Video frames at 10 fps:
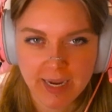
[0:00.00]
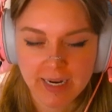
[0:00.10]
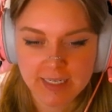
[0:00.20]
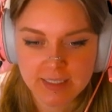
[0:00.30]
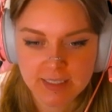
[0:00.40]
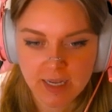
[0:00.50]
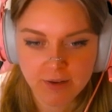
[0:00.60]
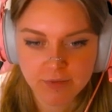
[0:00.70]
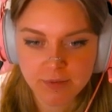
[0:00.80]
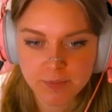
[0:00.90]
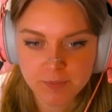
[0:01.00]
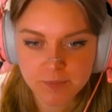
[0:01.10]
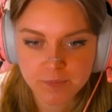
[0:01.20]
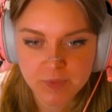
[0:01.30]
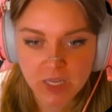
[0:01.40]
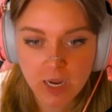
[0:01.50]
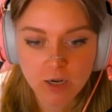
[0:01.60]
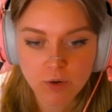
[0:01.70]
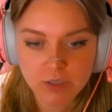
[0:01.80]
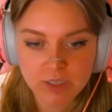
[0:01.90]
kind of stuff. I
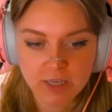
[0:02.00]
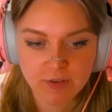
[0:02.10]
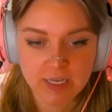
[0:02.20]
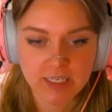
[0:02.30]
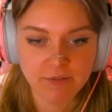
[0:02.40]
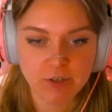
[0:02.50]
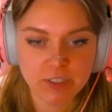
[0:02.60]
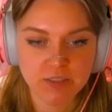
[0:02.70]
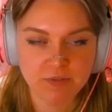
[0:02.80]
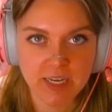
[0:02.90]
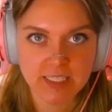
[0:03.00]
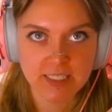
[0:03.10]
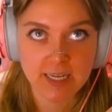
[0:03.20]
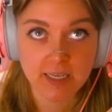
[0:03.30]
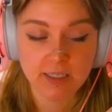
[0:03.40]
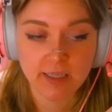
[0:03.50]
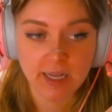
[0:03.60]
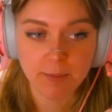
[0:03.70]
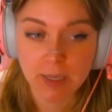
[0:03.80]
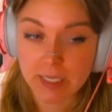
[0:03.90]
know it diversifies it
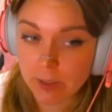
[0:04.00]
like money